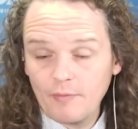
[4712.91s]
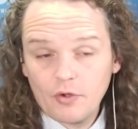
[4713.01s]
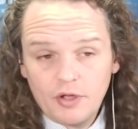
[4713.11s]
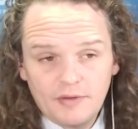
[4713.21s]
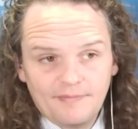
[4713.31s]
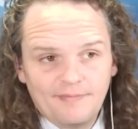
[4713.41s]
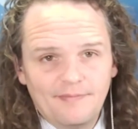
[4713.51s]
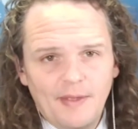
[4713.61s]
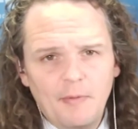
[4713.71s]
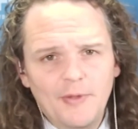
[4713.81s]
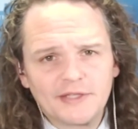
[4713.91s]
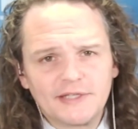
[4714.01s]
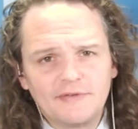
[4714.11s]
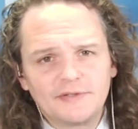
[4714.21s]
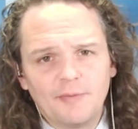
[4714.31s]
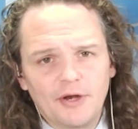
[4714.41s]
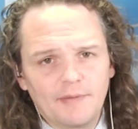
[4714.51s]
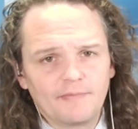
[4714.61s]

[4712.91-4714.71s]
Well, good. Maybe we can save some money.